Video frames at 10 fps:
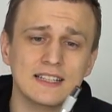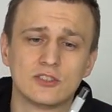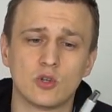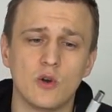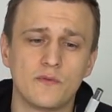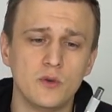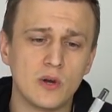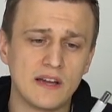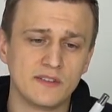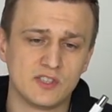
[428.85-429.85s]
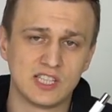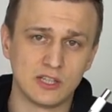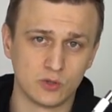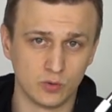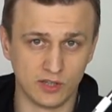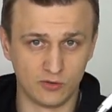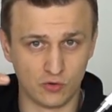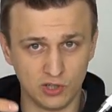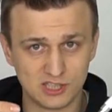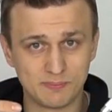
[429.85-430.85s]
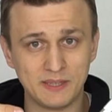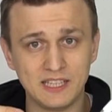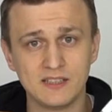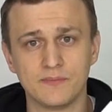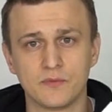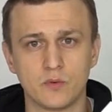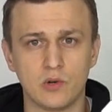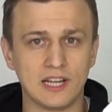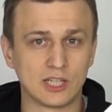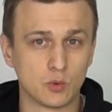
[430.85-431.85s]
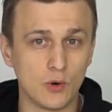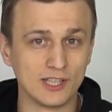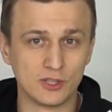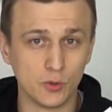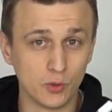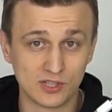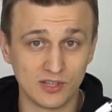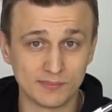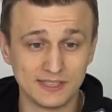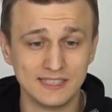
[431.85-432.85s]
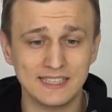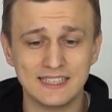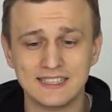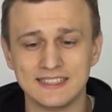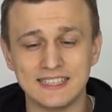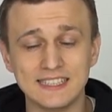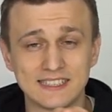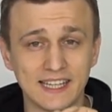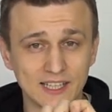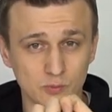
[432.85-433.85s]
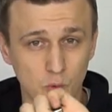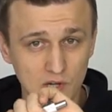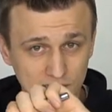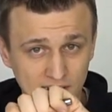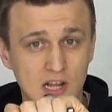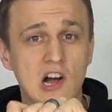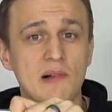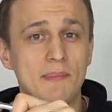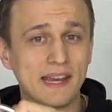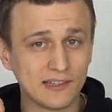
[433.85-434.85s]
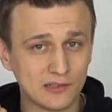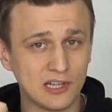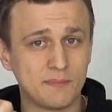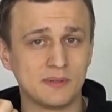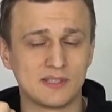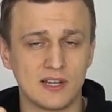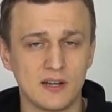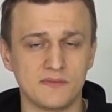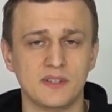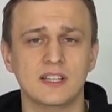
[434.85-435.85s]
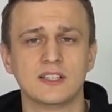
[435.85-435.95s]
So if you have it set to the drill speed or like 22 or something, these things will get all mangled up and stuff.